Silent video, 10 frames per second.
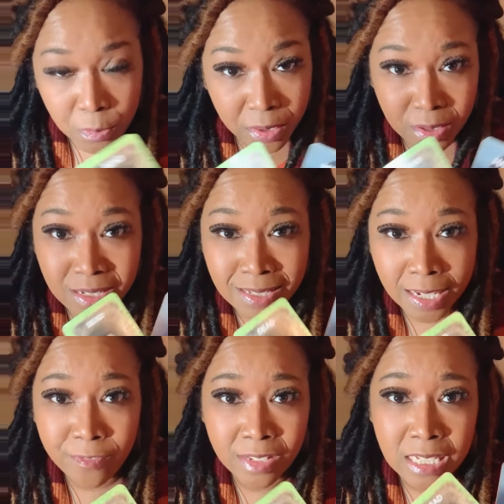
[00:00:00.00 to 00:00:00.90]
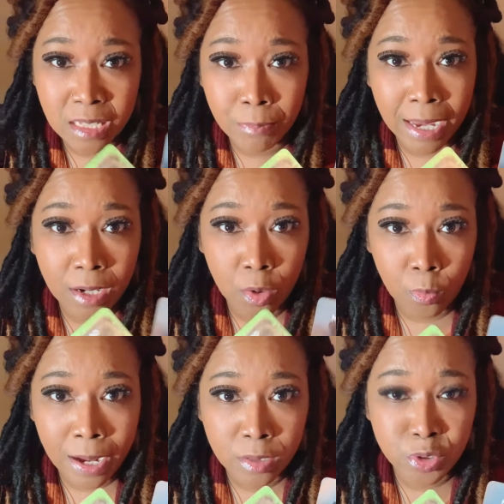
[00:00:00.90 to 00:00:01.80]
but there's definitely somebody
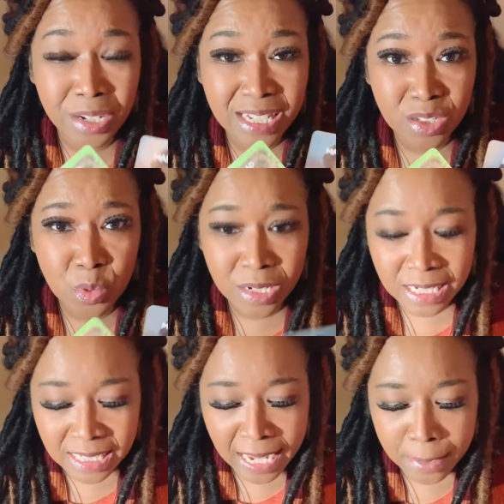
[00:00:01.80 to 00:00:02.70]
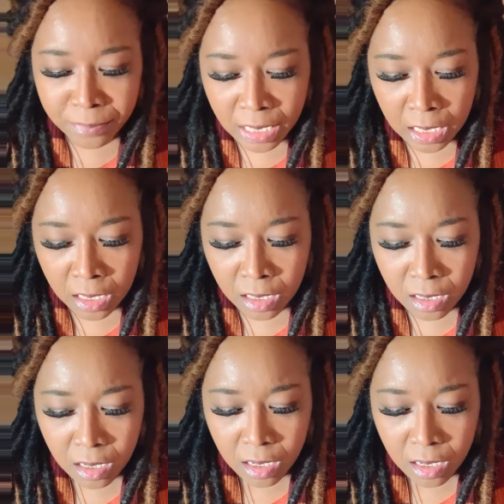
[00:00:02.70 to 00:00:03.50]
around you that's doing the same thing.